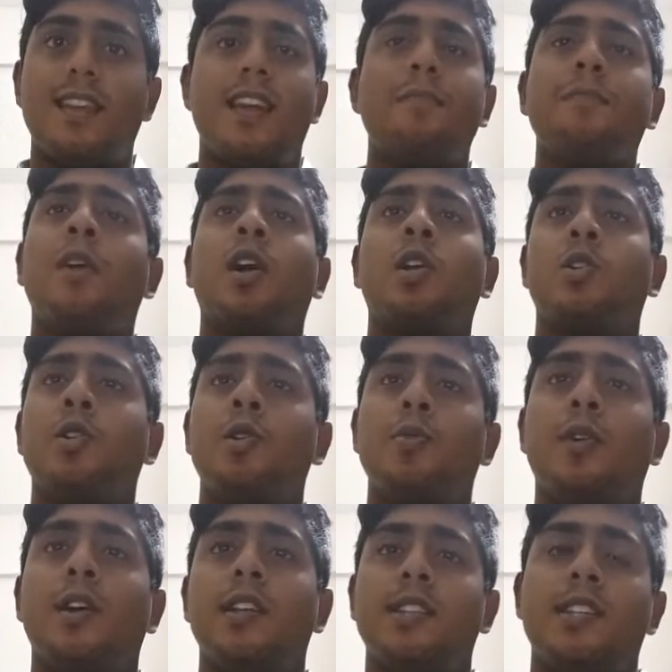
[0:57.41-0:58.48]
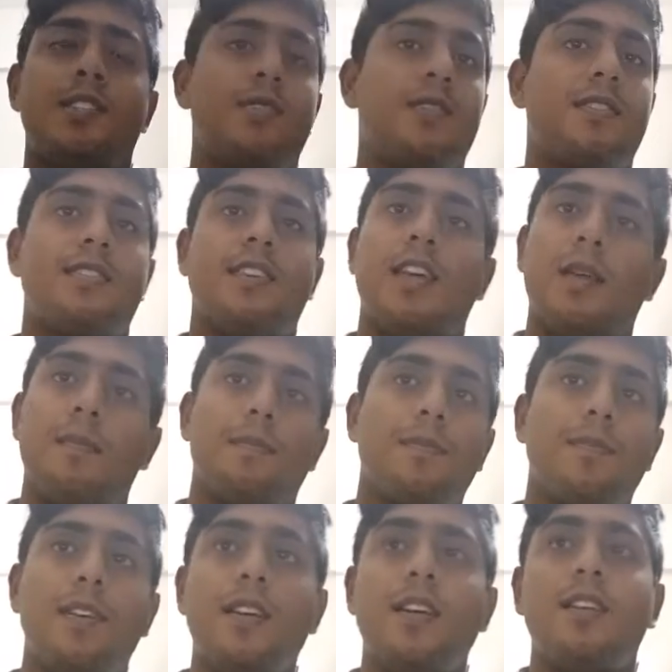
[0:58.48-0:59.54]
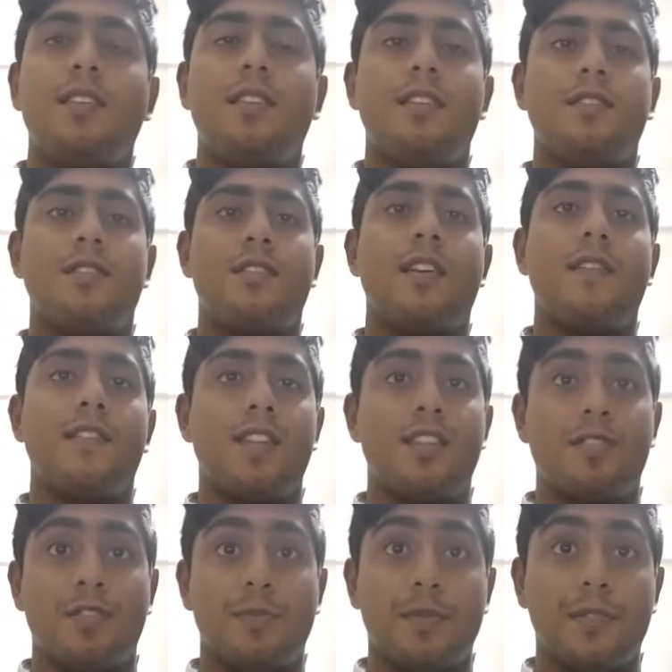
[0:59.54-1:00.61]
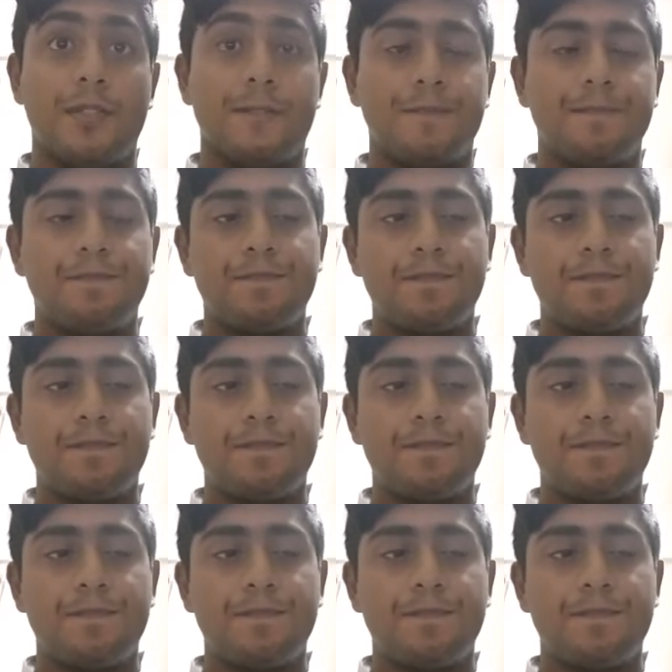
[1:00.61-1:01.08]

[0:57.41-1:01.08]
at Mach 21 just to escape the Earth's gravitational pull.